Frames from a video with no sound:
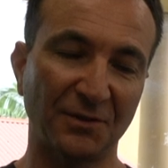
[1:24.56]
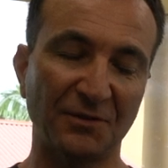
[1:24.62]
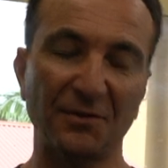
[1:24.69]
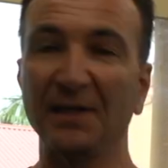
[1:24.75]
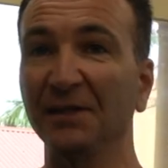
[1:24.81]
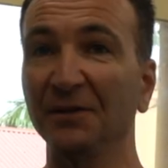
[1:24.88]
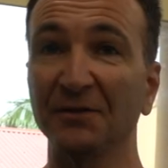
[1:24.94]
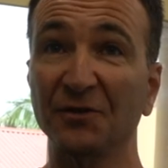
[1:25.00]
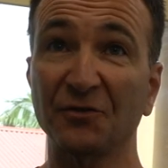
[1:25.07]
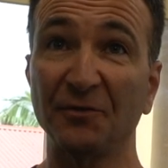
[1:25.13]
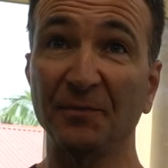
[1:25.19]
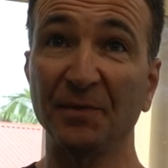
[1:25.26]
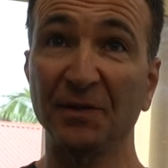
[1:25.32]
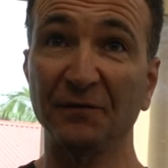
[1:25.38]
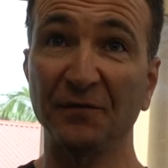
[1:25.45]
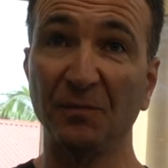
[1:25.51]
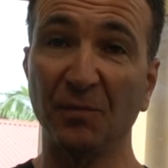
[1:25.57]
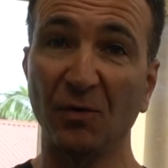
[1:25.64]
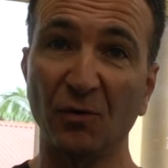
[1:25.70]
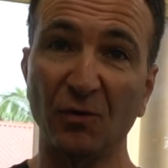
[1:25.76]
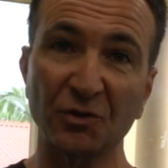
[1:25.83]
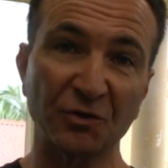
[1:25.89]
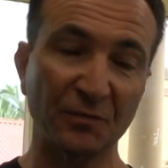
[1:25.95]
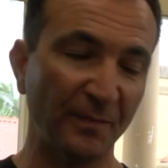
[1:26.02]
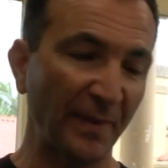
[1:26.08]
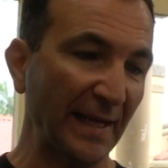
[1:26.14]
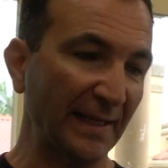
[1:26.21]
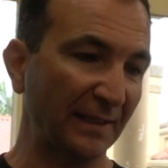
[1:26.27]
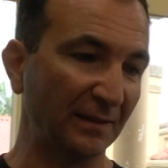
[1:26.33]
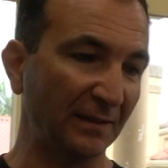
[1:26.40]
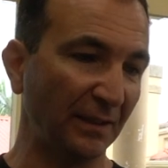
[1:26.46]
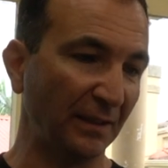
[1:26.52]
Australian distributor for Porsche,
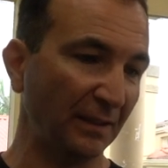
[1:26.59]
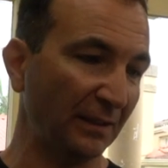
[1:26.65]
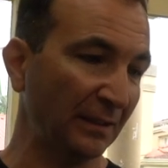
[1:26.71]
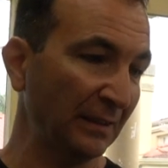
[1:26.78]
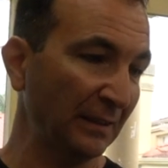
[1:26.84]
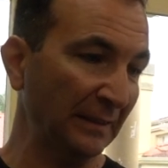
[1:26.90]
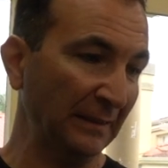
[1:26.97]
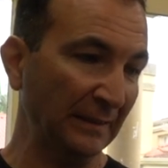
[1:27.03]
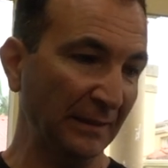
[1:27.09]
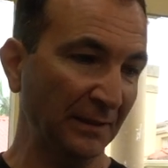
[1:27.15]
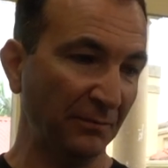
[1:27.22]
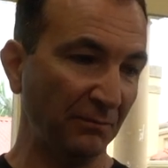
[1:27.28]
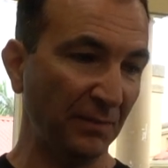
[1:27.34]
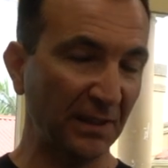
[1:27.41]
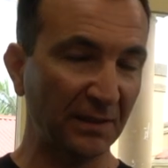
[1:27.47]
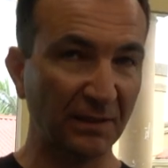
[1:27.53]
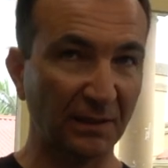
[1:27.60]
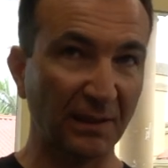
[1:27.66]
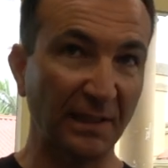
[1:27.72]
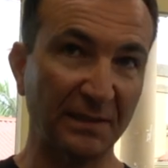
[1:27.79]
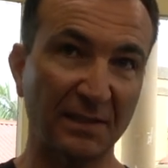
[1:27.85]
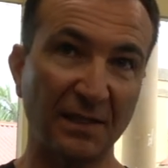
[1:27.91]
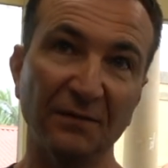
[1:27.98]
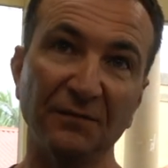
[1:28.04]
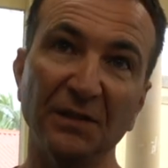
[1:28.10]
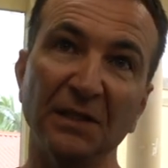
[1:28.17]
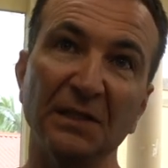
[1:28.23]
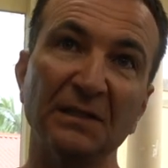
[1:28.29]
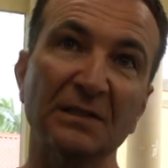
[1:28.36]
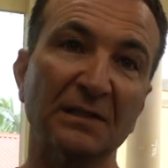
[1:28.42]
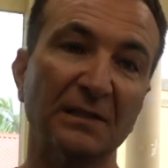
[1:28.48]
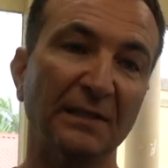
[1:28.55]
back in the mid to late
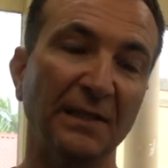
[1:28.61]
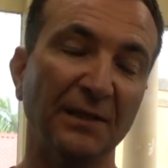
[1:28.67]
70s.